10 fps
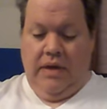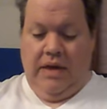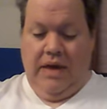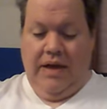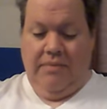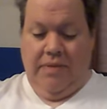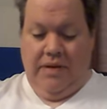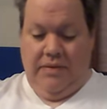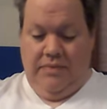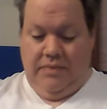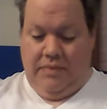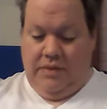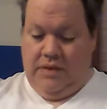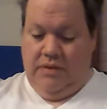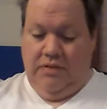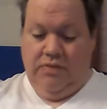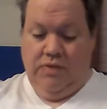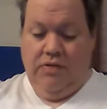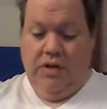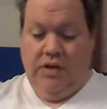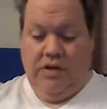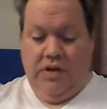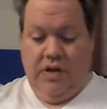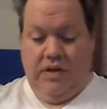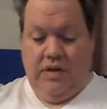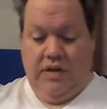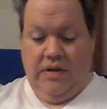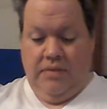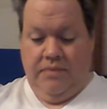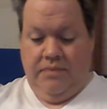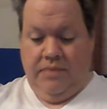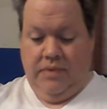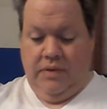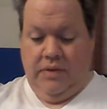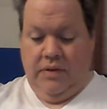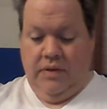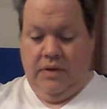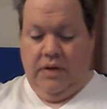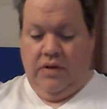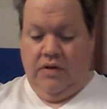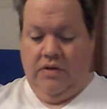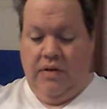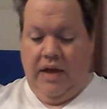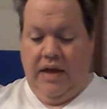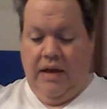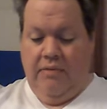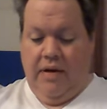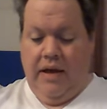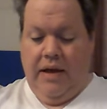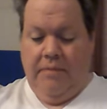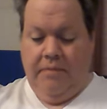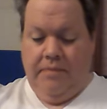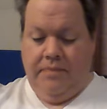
Yep. Yeah, it was really good. Uh, so anyway,